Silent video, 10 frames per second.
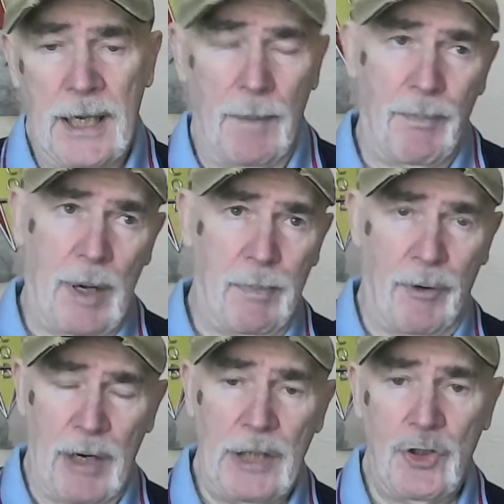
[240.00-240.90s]
kit
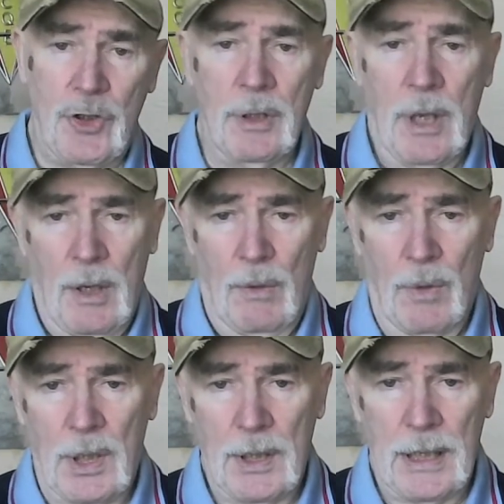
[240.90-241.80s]
preparation,
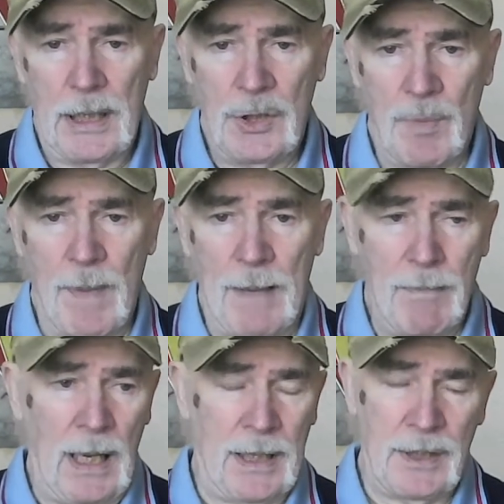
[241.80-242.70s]
where each
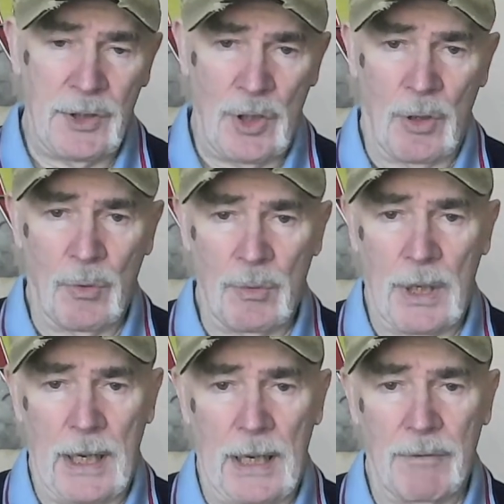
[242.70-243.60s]
member had his own
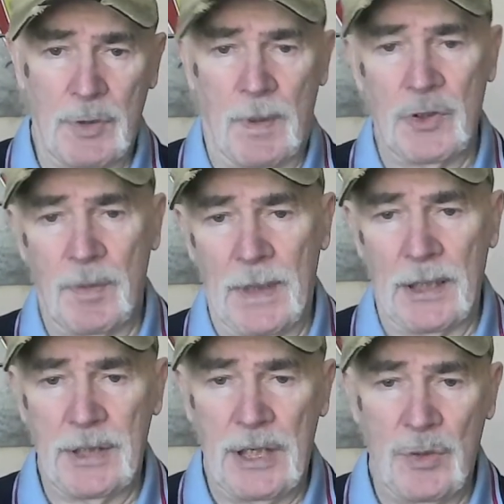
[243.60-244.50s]

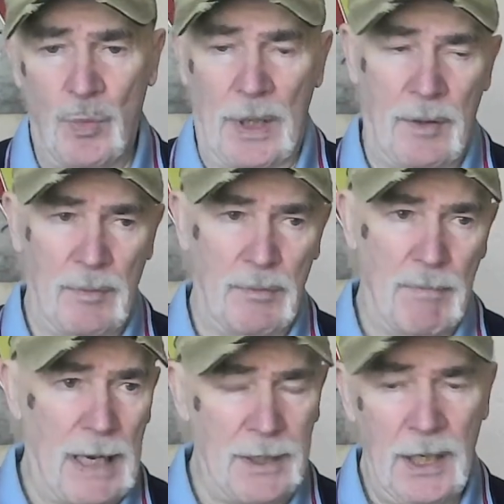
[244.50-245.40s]
responsibilities, whether
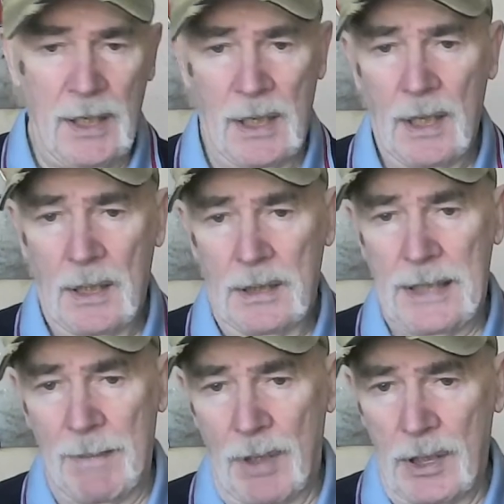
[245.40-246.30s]
medic,
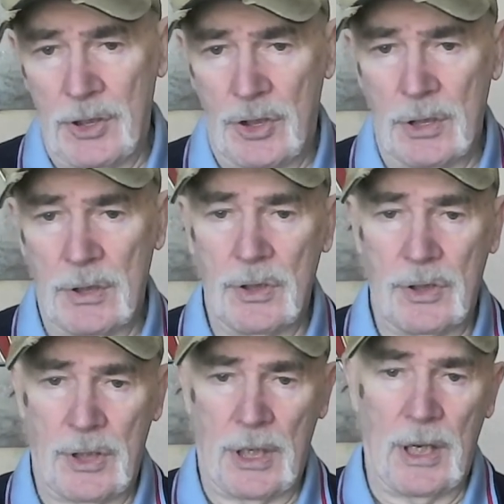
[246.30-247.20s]

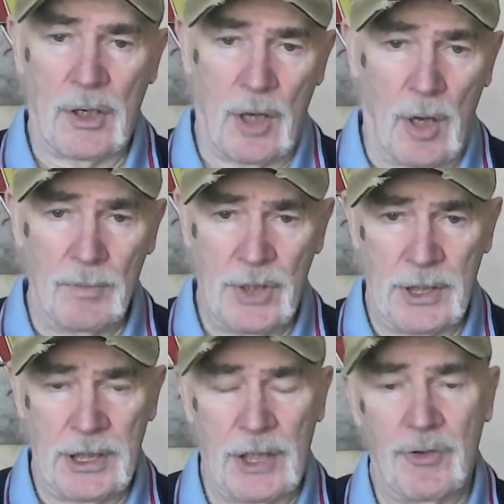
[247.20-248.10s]
demolitions, comms,
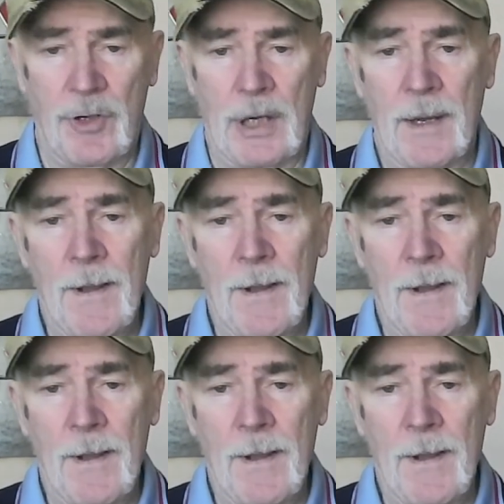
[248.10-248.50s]
etc.